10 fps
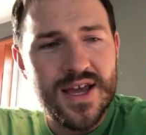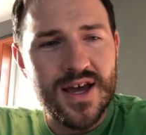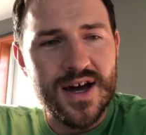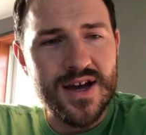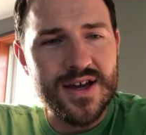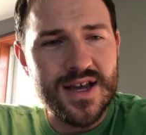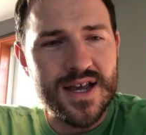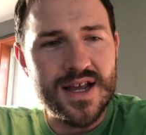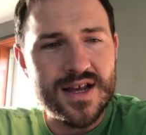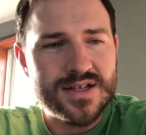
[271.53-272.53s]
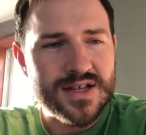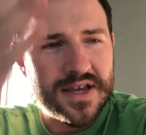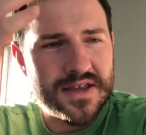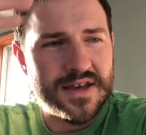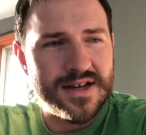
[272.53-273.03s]
It's
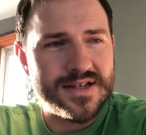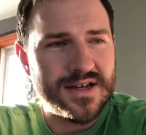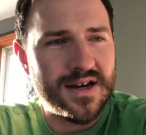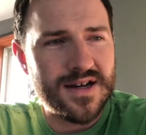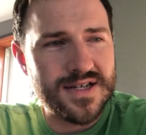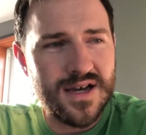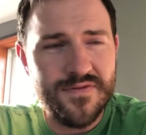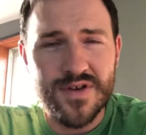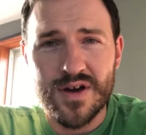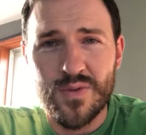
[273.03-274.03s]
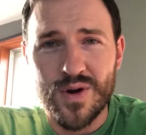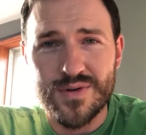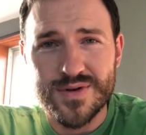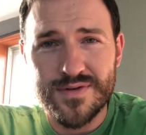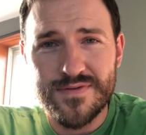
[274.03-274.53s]
like that Tevye
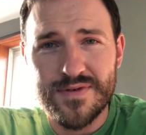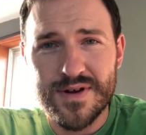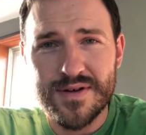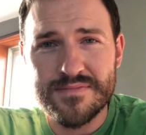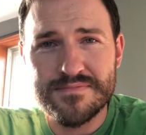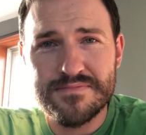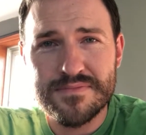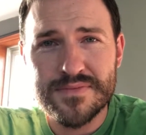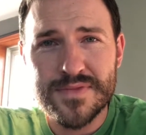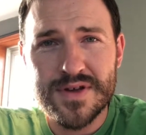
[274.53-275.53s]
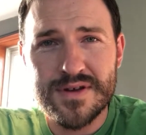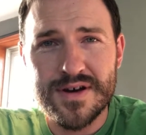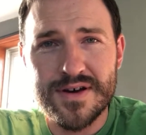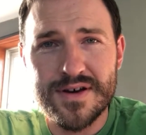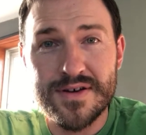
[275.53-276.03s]
quote from
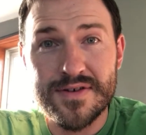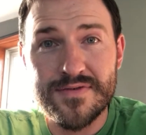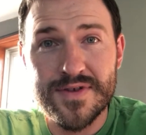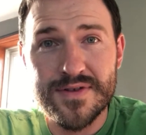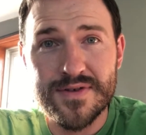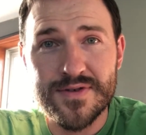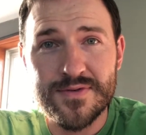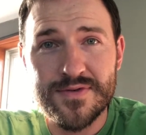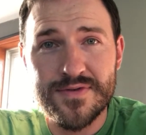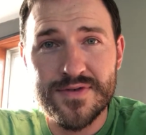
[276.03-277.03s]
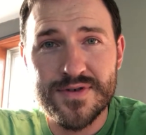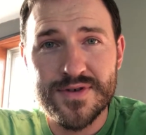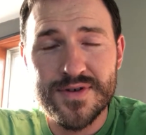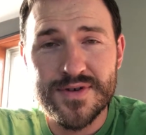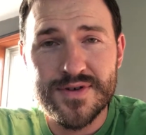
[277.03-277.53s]
Fiddler on the Roof,
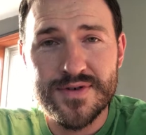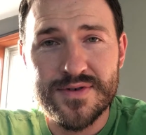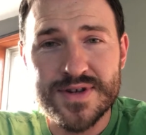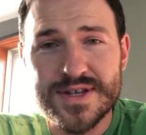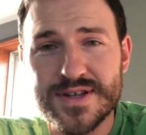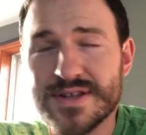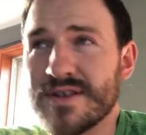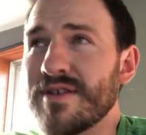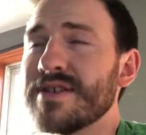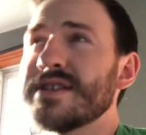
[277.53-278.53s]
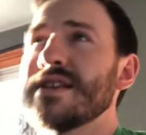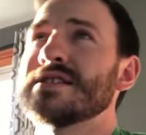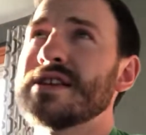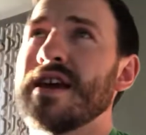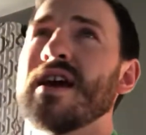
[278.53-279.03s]
where he says, he's
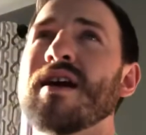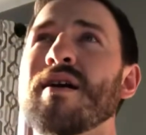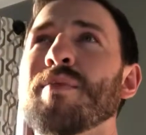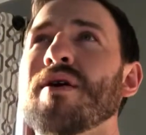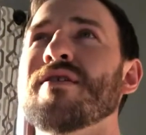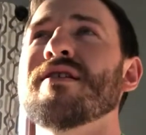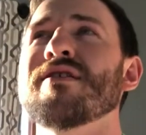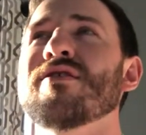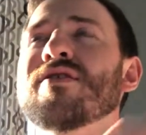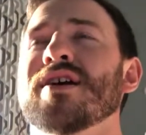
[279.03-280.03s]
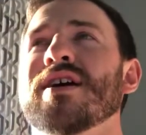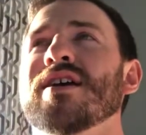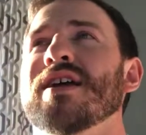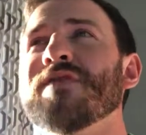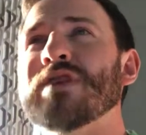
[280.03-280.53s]
singing about,
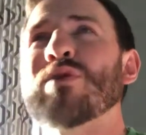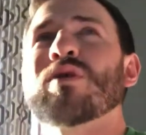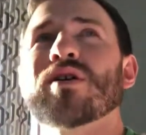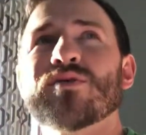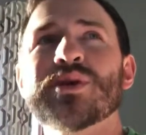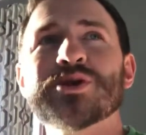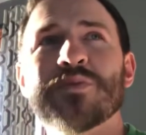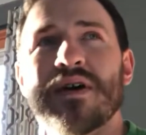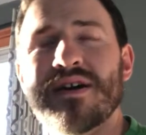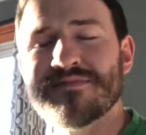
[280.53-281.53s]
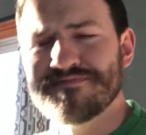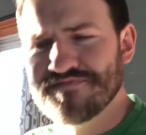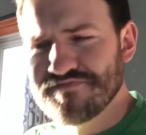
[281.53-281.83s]
if I were a rich man.